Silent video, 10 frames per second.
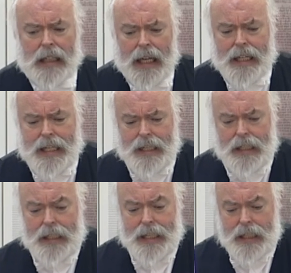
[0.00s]
and he
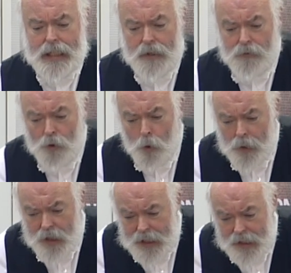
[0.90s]
leaned
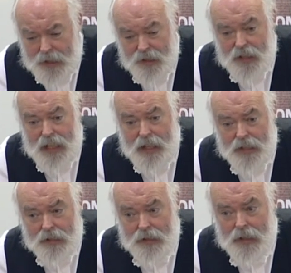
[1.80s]
forward and he said, Sir
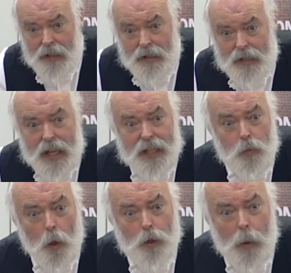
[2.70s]
Denis, Sir Denis,
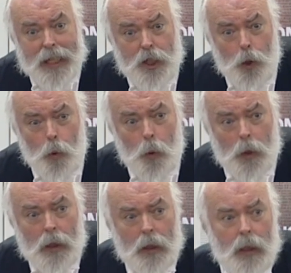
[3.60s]
what do I do?
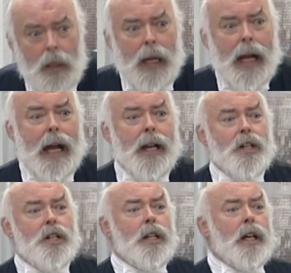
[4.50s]

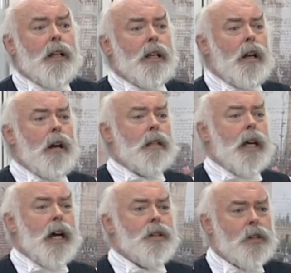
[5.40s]
And uh, the clerk of the
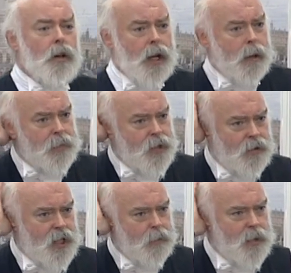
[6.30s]
house got up, sort
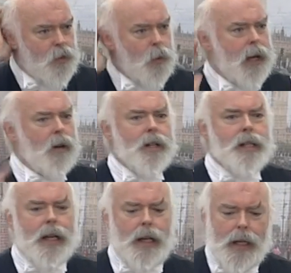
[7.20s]
of tipped his wig on his
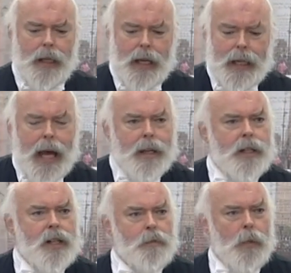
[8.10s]
head like that, uh, gathered
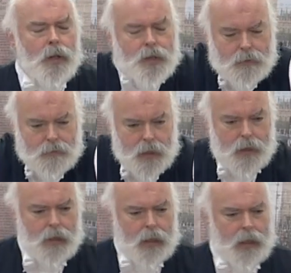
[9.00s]
his books,
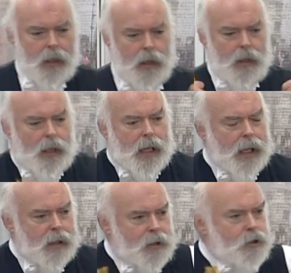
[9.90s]
uh,